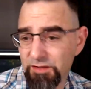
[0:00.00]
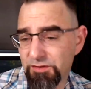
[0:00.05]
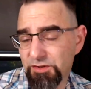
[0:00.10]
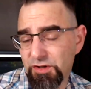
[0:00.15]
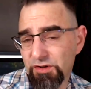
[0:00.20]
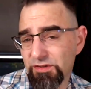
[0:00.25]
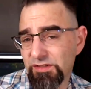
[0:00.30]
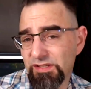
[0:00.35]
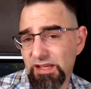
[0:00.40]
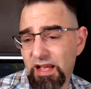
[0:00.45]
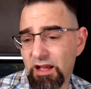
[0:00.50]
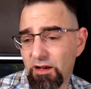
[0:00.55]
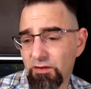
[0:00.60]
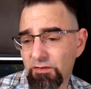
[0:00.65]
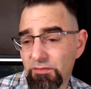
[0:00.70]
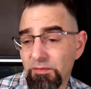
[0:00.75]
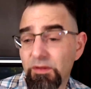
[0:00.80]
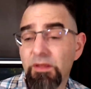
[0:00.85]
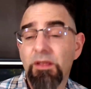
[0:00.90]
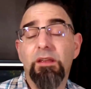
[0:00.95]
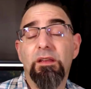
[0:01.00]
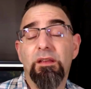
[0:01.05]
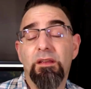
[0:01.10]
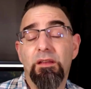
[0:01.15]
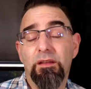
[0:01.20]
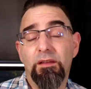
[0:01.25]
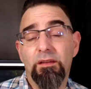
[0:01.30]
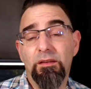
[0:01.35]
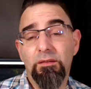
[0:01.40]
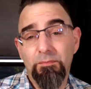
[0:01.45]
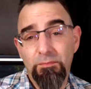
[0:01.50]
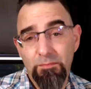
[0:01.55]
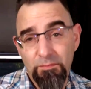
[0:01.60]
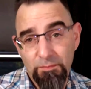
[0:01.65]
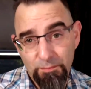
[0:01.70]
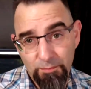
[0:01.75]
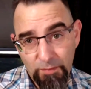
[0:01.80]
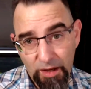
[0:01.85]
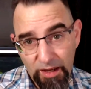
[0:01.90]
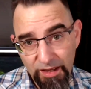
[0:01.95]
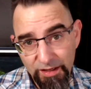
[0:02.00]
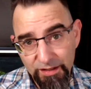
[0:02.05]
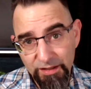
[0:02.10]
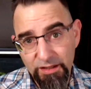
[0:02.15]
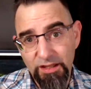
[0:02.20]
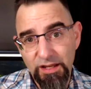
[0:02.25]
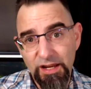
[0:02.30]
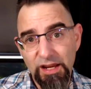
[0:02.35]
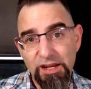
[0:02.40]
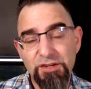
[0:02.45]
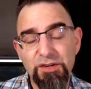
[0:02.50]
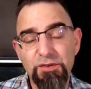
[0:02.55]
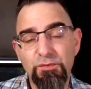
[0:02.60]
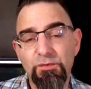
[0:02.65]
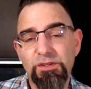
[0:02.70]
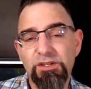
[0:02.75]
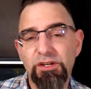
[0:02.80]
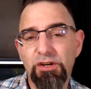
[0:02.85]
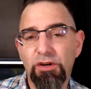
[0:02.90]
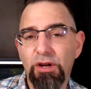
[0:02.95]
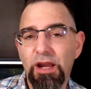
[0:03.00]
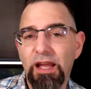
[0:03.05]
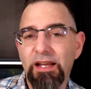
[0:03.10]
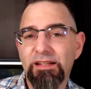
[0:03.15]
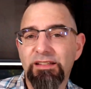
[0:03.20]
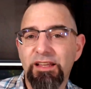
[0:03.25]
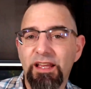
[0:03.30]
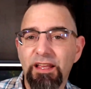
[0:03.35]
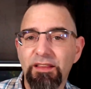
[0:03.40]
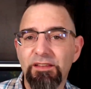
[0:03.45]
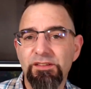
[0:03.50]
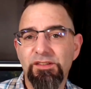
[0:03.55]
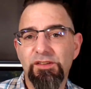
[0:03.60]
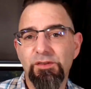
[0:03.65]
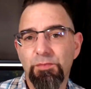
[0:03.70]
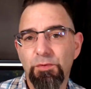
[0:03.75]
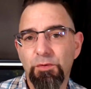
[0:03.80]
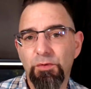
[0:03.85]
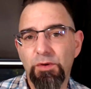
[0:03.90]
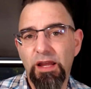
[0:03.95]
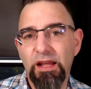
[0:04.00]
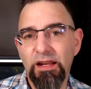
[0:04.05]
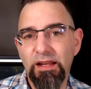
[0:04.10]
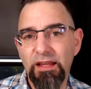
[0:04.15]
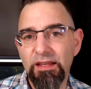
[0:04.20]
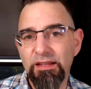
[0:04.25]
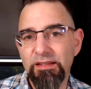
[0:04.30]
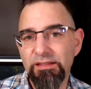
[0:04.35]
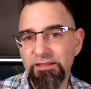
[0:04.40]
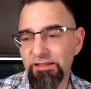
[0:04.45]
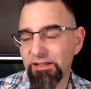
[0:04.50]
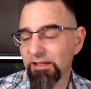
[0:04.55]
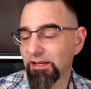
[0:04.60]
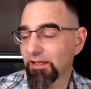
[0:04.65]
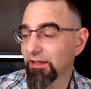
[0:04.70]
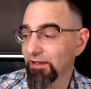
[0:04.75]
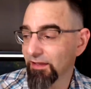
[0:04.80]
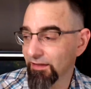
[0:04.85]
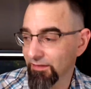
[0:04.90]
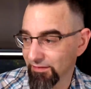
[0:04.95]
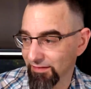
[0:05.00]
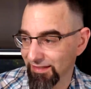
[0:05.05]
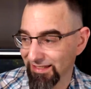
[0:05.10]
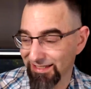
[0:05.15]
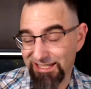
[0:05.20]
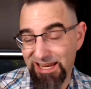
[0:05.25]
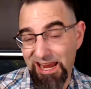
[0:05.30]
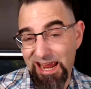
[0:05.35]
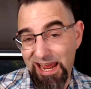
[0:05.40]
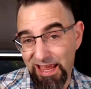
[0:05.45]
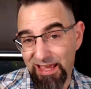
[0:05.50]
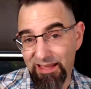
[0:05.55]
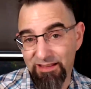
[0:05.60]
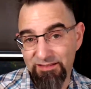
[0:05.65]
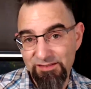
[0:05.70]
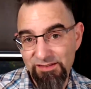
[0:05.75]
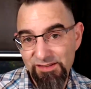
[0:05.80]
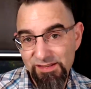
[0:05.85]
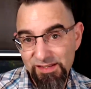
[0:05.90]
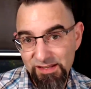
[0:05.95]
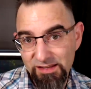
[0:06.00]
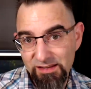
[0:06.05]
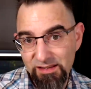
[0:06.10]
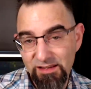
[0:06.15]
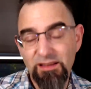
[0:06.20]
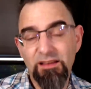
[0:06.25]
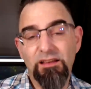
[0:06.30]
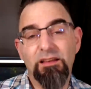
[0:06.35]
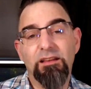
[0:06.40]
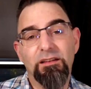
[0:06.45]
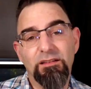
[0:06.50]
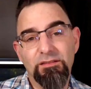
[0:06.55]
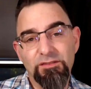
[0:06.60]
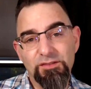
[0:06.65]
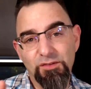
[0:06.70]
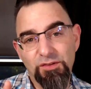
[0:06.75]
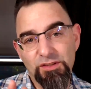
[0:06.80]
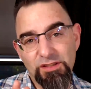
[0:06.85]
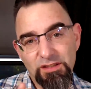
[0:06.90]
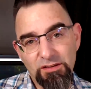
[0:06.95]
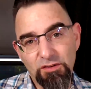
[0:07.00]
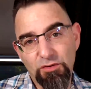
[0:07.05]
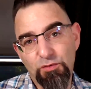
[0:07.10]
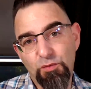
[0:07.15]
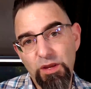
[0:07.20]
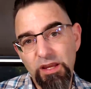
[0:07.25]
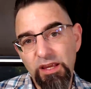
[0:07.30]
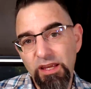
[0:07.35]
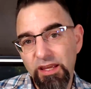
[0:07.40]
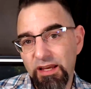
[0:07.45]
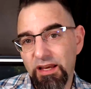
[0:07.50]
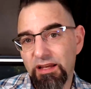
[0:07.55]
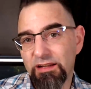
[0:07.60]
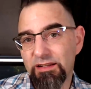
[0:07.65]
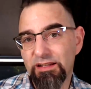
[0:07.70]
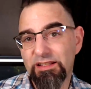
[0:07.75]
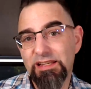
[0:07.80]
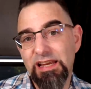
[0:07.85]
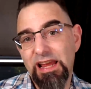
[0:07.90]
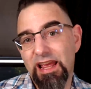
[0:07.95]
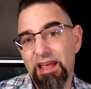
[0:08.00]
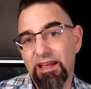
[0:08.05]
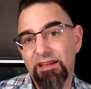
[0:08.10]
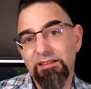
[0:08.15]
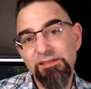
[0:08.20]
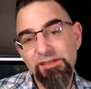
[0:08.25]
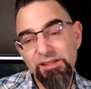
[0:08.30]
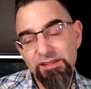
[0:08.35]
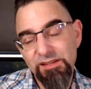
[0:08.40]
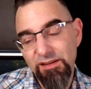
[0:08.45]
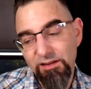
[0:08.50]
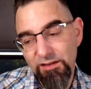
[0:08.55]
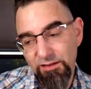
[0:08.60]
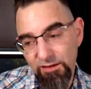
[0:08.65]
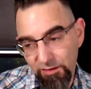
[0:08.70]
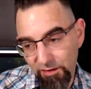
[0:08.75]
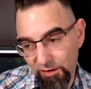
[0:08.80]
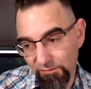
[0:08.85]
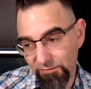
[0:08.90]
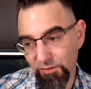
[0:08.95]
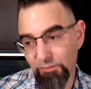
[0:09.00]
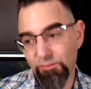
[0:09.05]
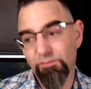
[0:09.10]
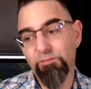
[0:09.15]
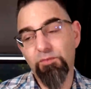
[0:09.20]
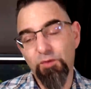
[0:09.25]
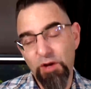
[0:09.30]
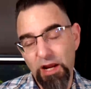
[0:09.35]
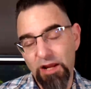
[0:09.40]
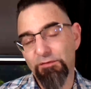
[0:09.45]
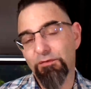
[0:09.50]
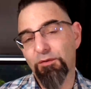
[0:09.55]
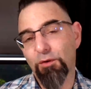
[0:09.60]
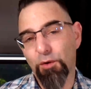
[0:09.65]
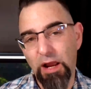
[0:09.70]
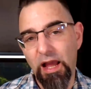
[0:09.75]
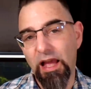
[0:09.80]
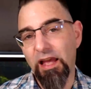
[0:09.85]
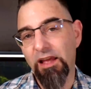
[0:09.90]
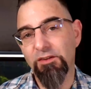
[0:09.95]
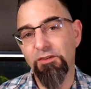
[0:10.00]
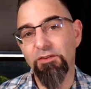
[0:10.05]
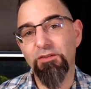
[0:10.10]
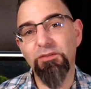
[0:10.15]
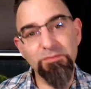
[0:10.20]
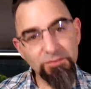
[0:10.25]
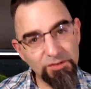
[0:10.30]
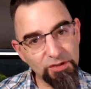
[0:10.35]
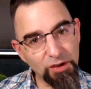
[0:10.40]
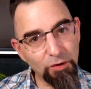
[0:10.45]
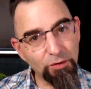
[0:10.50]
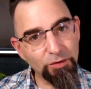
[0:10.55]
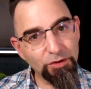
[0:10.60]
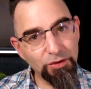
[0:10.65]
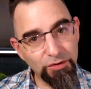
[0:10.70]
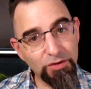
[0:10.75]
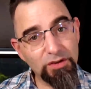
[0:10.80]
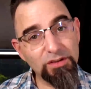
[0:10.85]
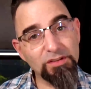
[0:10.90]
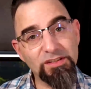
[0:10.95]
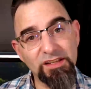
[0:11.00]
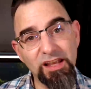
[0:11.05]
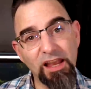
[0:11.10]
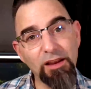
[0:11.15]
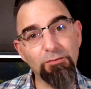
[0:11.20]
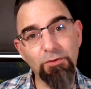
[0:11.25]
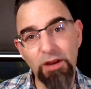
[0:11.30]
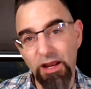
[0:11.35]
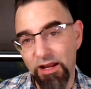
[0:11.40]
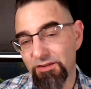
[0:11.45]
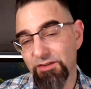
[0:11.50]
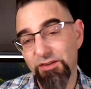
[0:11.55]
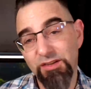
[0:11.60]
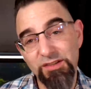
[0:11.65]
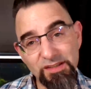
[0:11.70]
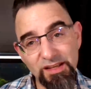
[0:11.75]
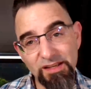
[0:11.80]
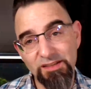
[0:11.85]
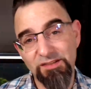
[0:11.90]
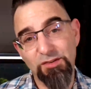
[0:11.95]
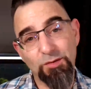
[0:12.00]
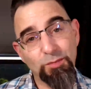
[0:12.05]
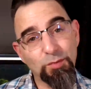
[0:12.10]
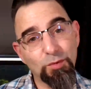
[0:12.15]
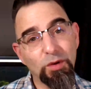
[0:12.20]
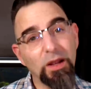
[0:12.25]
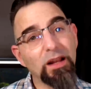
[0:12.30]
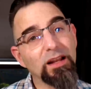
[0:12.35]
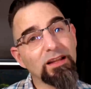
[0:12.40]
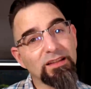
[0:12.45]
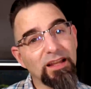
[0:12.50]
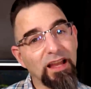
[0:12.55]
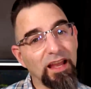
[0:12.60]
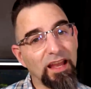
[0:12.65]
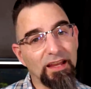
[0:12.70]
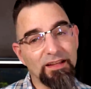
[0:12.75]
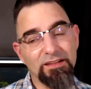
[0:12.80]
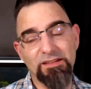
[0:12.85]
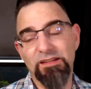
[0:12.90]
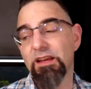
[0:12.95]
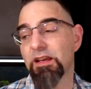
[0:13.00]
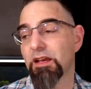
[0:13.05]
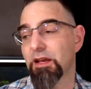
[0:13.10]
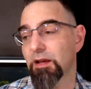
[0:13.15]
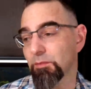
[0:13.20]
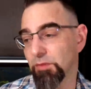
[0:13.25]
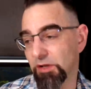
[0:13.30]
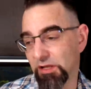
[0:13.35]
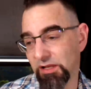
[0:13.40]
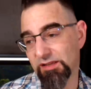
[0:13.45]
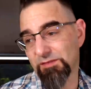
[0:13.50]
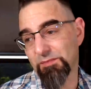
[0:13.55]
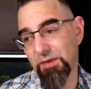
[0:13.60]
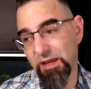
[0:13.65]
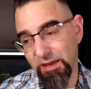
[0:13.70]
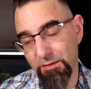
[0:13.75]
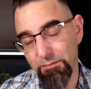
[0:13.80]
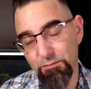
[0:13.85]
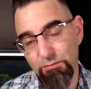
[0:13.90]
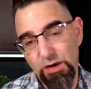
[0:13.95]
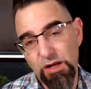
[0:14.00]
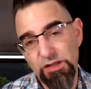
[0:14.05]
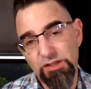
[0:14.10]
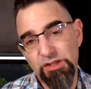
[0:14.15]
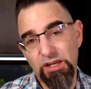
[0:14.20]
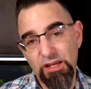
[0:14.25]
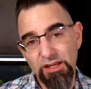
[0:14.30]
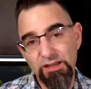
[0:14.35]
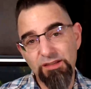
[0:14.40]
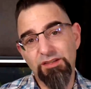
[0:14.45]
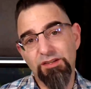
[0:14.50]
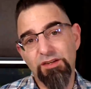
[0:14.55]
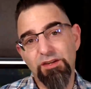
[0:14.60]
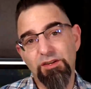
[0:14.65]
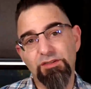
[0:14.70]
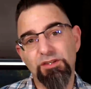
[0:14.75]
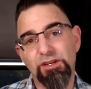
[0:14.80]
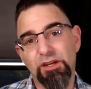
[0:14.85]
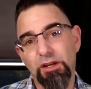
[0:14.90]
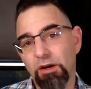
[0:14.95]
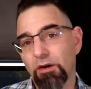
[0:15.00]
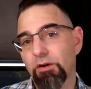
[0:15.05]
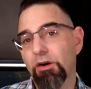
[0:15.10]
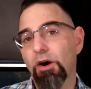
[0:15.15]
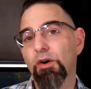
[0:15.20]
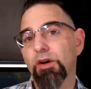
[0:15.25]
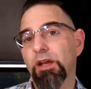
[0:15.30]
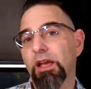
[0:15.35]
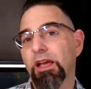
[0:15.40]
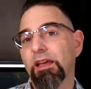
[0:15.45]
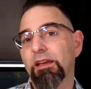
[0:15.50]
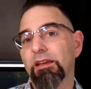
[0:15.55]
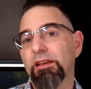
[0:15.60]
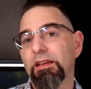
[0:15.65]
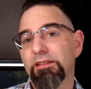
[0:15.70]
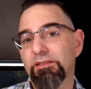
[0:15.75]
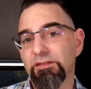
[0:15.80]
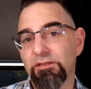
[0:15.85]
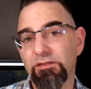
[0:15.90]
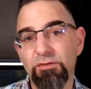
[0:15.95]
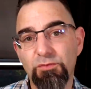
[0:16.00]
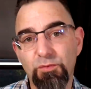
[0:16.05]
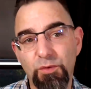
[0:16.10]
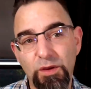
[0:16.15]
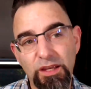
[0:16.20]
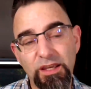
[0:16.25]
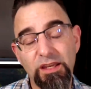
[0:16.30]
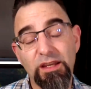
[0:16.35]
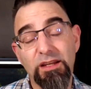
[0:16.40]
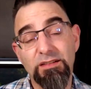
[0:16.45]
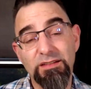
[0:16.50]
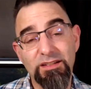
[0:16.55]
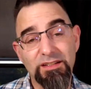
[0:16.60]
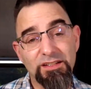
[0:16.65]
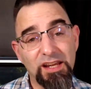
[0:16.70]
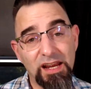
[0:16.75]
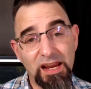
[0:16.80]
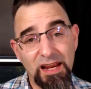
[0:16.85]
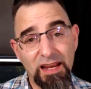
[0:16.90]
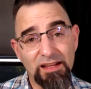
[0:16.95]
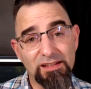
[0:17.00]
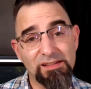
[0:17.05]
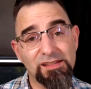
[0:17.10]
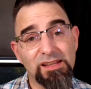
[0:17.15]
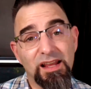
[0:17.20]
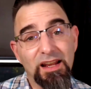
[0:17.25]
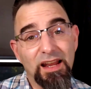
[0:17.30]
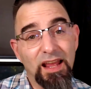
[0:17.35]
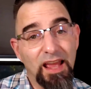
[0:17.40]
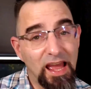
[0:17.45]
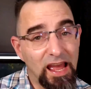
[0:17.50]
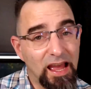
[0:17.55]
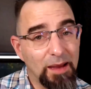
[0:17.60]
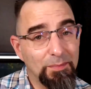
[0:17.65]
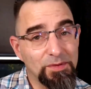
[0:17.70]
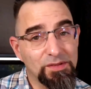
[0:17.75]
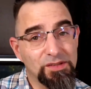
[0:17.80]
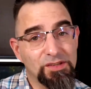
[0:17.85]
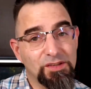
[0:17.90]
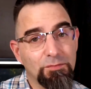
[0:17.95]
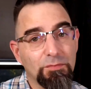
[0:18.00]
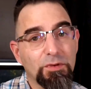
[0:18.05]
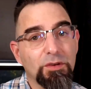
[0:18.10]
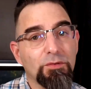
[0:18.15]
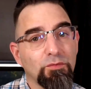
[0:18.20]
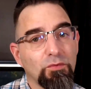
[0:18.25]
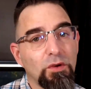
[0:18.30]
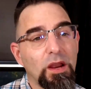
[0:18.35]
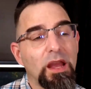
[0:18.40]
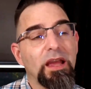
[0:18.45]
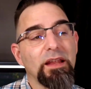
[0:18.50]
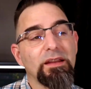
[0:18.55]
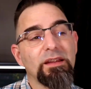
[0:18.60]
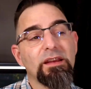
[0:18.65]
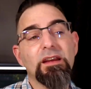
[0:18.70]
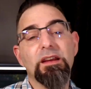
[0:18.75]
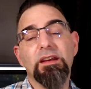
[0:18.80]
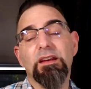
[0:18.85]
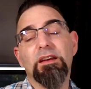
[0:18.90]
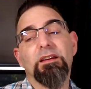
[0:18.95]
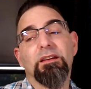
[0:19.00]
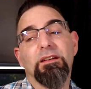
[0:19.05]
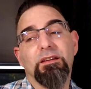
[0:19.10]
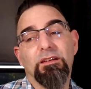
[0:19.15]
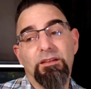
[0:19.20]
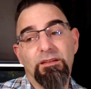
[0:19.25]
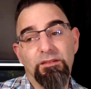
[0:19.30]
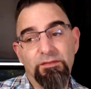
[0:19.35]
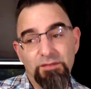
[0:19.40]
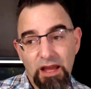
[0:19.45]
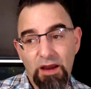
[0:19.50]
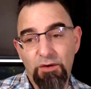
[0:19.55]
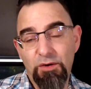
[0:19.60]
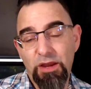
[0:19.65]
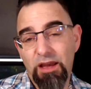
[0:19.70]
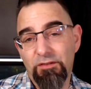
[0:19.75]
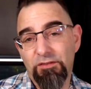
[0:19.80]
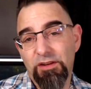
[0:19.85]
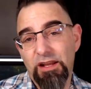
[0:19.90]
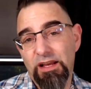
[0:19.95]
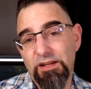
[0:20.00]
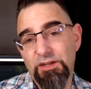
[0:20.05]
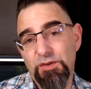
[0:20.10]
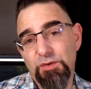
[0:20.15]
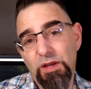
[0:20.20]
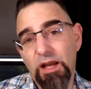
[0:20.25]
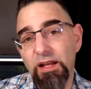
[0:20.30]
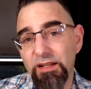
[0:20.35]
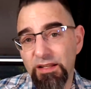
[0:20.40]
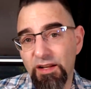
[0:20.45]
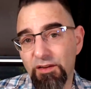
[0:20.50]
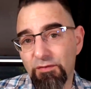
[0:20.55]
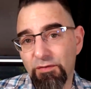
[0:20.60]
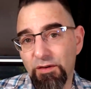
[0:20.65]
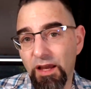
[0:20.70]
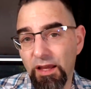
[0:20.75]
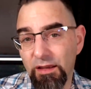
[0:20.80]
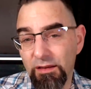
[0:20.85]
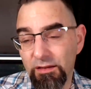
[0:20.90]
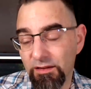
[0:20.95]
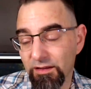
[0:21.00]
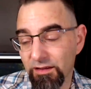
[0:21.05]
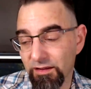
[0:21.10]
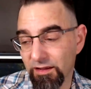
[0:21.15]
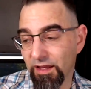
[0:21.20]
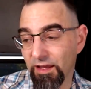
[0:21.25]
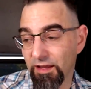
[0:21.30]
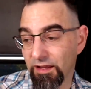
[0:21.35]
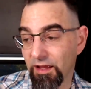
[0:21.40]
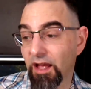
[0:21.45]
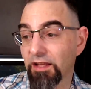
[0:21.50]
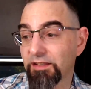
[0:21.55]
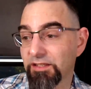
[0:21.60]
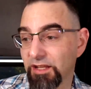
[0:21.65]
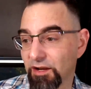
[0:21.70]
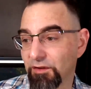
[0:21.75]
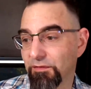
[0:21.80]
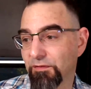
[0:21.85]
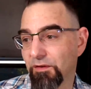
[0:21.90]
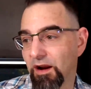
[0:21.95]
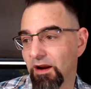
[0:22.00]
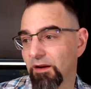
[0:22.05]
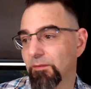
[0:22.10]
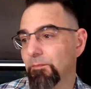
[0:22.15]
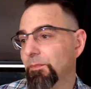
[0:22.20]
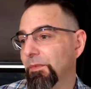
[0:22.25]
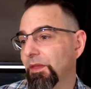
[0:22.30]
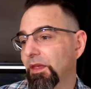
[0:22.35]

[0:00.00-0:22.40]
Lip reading: Turns out My inclination was correct, and the super red is Natans. So it's Ludwigia Natans of the red varietal. So you could say red, you could say super red at the end, but it does make it much easier to go, okay, it's Ludwigia Natans and it happens to be red. Now we have an actual identifier.